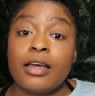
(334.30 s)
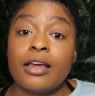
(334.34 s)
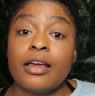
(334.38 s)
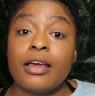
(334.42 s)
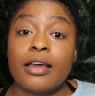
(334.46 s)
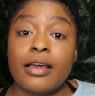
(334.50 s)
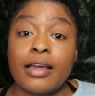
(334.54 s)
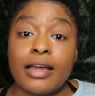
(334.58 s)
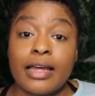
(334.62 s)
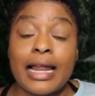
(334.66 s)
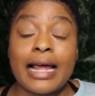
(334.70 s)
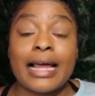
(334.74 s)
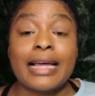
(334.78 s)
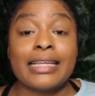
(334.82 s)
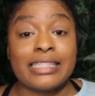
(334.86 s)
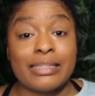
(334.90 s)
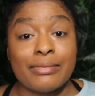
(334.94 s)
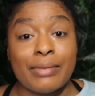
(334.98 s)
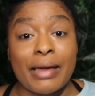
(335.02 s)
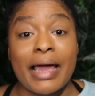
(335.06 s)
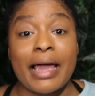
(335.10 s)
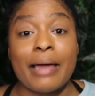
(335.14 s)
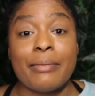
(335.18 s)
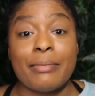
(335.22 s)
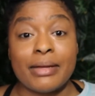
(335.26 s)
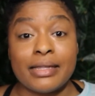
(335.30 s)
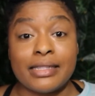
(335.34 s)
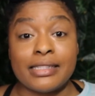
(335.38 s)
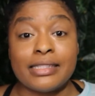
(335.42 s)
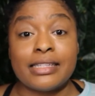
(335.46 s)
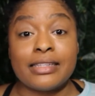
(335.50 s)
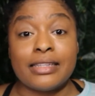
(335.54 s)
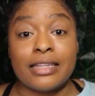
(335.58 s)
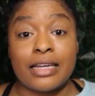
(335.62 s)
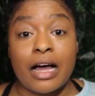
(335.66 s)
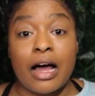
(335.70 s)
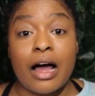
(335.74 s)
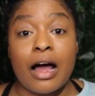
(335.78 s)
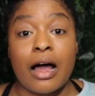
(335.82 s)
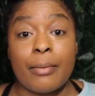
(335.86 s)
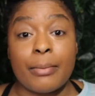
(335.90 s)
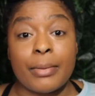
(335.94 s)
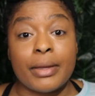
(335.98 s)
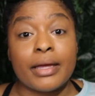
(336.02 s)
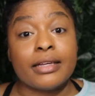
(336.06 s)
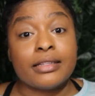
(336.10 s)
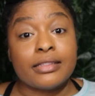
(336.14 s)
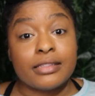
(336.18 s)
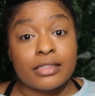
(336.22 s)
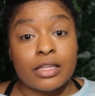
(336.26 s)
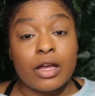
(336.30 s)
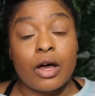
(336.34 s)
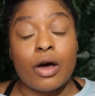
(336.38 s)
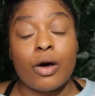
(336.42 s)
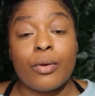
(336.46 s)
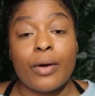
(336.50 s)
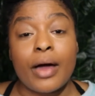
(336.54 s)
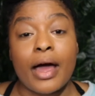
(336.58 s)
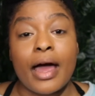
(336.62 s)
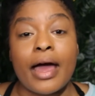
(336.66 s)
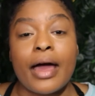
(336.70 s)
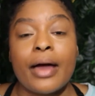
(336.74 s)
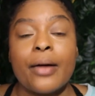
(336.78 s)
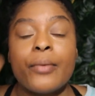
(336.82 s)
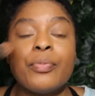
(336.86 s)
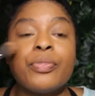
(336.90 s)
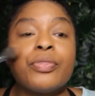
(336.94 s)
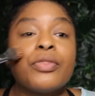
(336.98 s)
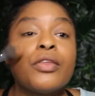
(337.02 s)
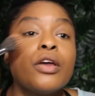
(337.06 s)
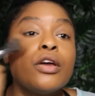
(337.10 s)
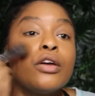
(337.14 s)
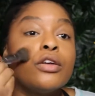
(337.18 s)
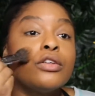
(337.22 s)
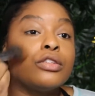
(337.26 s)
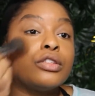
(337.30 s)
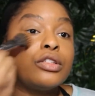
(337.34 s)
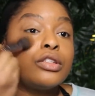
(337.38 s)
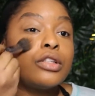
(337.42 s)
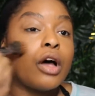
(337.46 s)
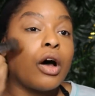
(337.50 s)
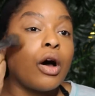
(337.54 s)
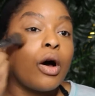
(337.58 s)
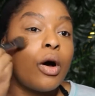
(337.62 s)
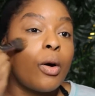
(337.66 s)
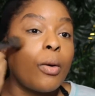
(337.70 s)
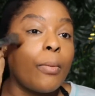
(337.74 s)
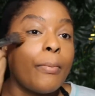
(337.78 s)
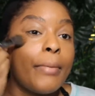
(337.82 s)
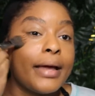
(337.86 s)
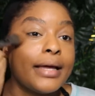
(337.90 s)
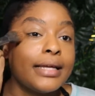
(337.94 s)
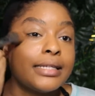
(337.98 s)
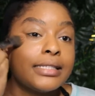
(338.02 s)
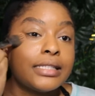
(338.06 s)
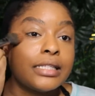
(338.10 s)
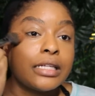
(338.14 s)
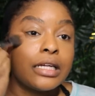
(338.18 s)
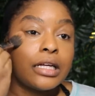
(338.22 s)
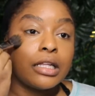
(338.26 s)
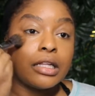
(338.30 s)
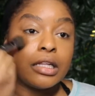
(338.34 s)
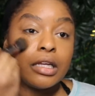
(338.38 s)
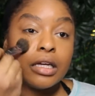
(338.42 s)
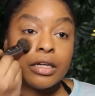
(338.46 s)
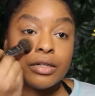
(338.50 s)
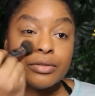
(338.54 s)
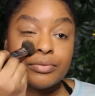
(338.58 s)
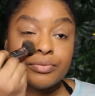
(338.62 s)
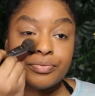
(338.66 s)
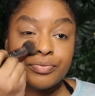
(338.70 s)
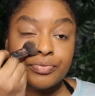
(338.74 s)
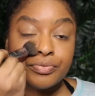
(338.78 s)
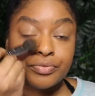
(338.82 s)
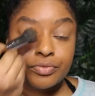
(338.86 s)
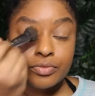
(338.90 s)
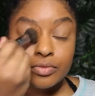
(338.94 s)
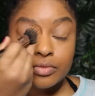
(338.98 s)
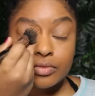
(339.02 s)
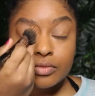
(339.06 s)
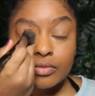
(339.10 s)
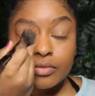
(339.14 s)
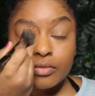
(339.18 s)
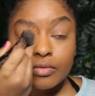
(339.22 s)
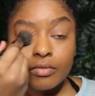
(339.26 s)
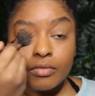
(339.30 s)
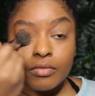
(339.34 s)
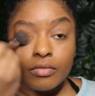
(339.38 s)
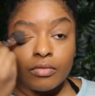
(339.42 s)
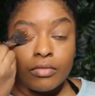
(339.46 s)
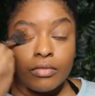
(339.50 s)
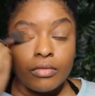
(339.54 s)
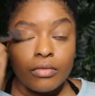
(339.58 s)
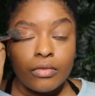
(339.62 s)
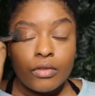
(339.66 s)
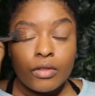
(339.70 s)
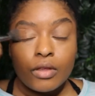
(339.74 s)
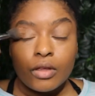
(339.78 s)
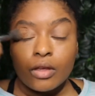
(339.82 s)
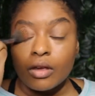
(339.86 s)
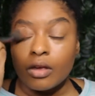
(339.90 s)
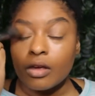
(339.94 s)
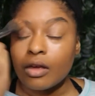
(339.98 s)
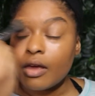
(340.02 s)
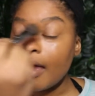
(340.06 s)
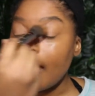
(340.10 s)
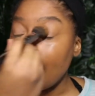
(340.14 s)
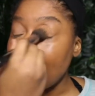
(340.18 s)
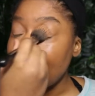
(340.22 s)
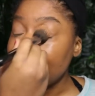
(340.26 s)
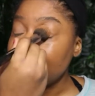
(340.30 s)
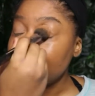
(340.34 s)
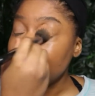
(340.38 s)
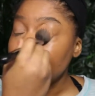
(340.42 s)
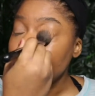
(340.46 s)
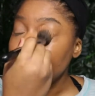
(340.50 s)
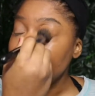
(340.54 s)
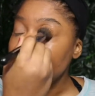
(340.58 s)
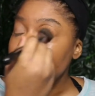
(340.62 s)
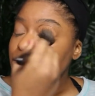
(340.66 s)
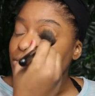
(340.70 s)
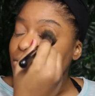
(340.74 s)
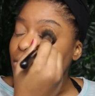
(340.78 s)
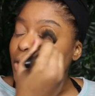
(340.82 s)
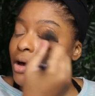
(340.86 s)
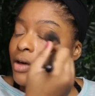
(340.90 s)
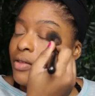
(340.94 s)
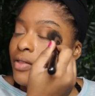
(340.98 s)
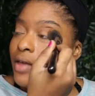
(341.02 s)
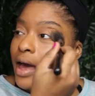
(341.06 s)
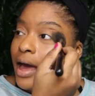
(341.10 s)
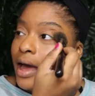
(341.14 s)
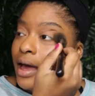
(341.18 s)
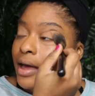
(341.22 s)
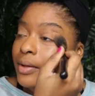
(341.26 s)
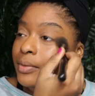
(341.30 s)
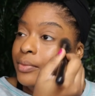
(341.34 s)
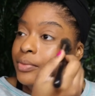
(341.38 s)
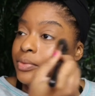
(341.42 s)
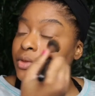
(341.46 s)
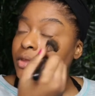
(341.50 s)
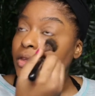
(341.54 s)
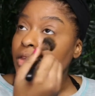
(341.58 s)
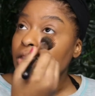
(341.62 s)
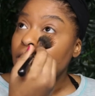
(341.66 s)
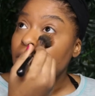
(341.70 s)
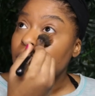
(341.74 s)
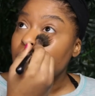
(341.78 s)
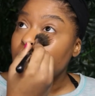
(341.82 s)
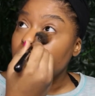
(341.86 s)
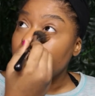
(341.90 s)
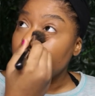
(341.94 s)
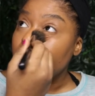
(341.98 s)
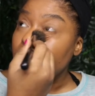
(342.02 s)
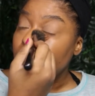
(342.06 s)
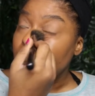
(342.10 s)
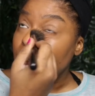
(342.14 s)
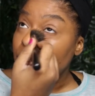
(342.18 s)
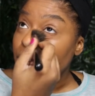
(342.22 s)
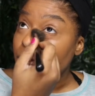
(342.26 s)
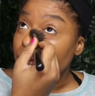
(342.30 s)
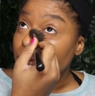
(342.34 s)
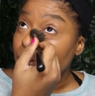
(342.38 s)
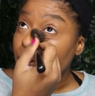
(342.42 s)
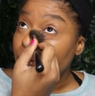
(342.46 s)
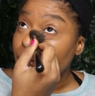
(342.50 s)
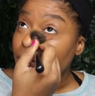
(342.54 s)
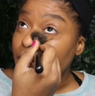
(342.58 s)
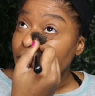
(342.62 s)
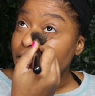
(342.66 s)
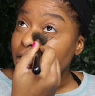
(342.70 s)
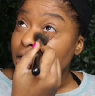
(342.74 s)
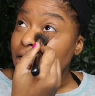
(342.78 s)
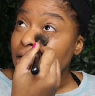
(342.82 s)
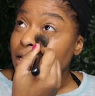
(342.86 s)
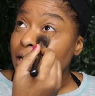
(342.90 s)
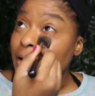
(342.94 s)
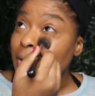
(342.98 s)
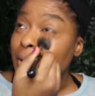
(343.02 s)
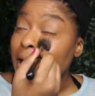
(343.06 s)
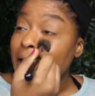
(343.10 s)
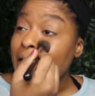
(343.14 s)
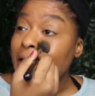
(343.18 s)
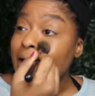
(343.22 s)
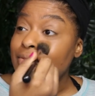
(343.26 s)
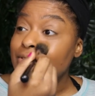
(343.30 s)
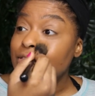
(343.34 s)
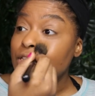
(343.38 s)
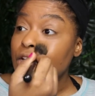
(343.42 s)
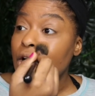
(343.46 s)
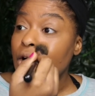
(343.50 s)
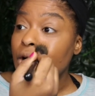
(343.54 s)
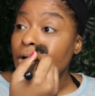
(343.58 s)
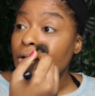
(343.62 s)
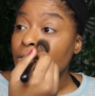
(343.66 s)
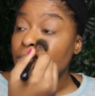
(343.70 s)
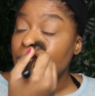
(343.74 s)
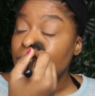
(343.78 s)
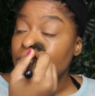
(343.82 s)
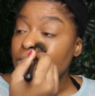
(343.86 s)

Can I get some amens in the comments? Okay. So basically, after you do all that, you are really going to have to go,